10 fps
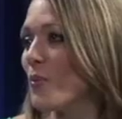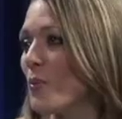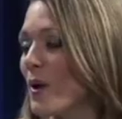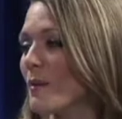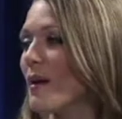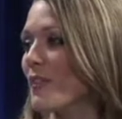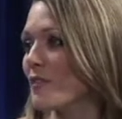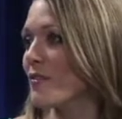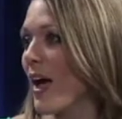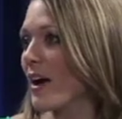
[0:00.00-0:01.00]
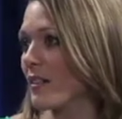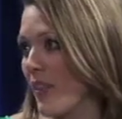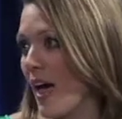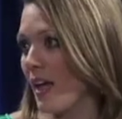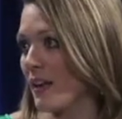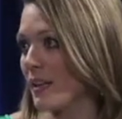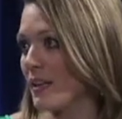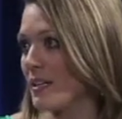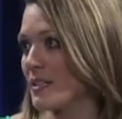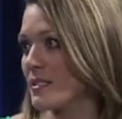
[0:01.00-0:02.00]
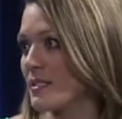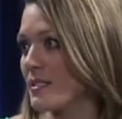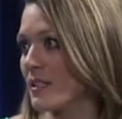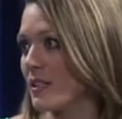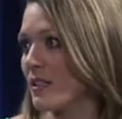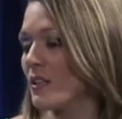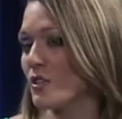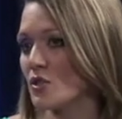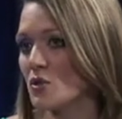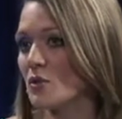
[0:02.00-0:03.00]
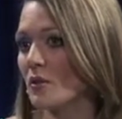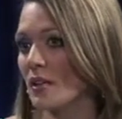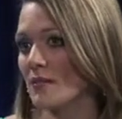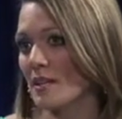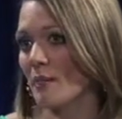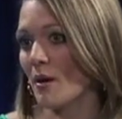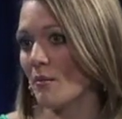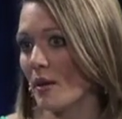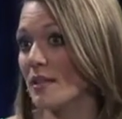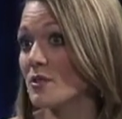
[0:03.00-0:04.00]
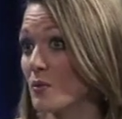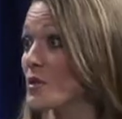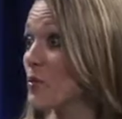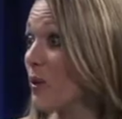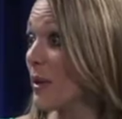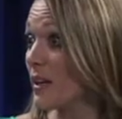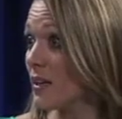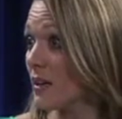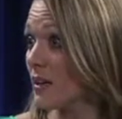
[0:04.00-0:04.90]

What about the fact that it is Junior League of Santa Barbara? It's it's women.